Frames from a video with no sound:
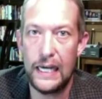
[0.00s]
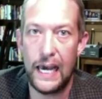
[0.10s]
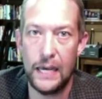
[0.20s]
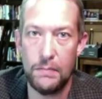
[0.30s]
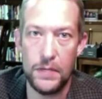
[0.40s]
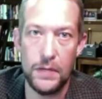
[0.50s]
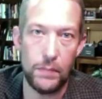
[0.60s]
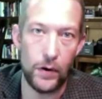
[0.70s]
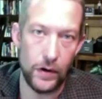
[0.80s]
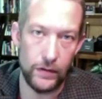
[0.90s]
and be a
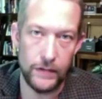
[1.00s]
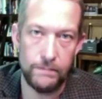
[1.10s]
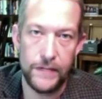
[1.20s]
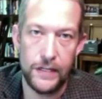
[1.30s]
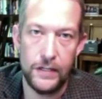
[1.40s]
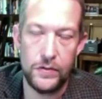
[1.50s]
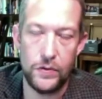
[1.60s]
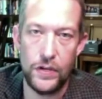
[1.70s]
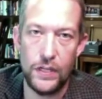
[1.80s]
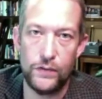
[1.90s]
part of it. So
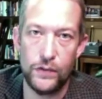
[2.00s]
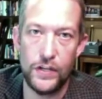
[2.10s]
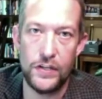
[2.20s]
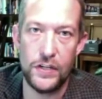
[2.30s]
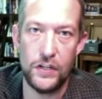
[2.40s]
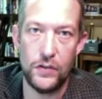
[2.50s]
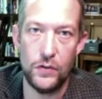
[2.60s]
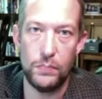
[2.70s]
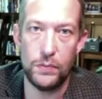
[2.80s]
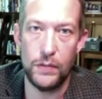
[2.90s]
thanks for listening
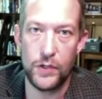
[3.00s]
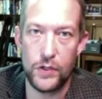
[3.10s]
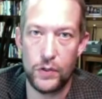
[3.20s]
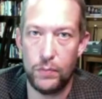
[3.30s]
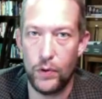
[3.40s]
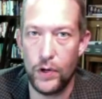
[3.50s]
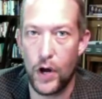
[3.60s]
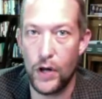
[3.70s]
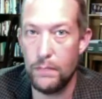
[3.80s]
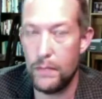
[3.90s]
to Polemics Report
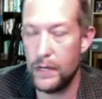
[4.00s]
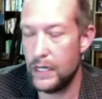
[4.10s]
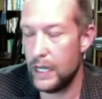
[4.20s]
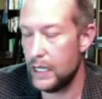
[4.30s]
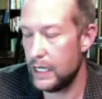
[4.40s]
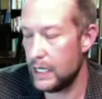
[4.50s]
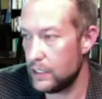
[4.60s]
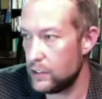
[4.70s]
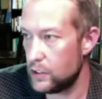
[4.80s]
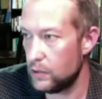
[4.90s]
on Monday,
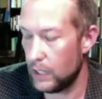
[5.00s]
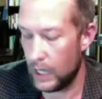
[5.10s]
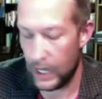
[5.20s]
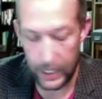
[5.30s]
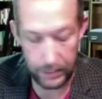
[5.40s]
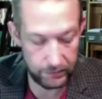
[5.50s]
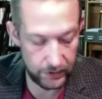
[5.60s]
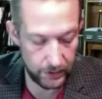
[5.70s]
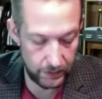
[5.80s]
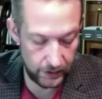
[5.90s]
again, July
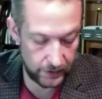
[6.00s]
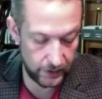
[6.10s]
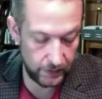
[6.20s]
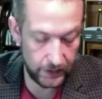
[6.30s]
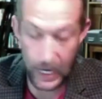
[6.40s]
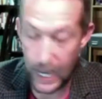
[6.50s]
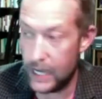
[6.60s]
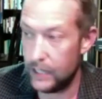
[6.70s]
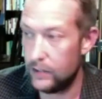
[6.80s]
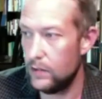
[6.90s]
something
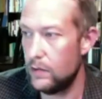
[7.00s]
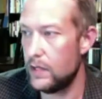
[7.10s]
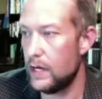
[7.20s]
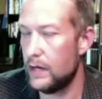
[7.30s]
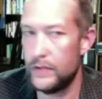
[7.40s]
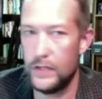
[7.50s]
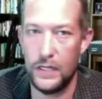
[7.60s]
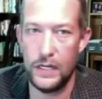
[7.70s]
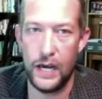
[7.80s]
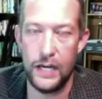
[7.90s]
8,
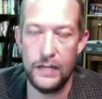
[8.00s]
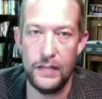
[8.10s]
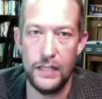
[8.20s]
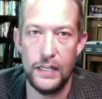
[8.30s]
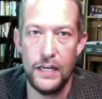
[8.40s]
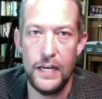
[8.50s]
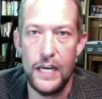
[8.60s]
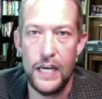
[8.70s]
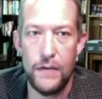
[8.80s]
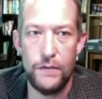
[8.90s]
2019.
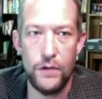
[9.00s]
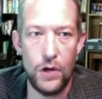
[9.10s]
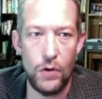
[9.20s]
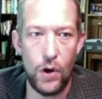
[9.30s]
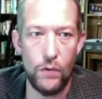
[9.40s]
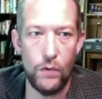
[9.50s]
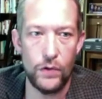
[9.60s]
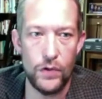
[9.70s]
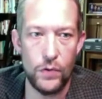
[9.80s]
If you go over to the